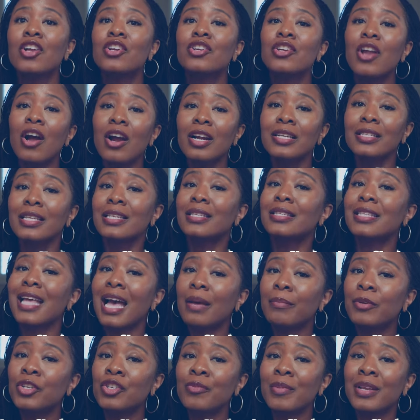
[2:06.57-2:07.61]
NAR's
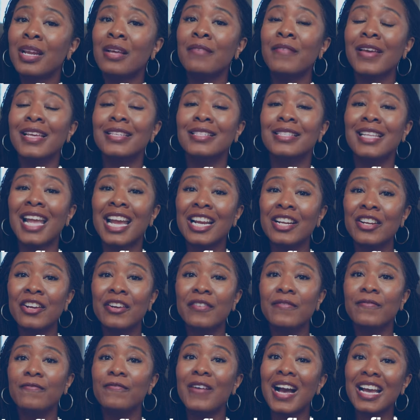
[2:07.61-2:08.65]
establishment of a
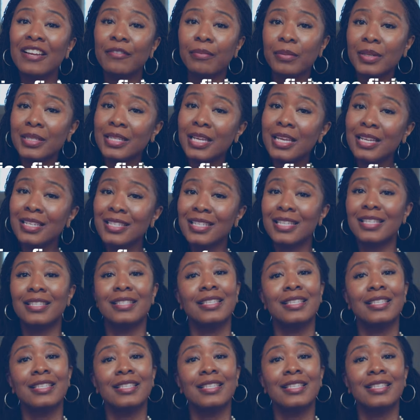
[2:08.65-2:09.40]
standard 5% to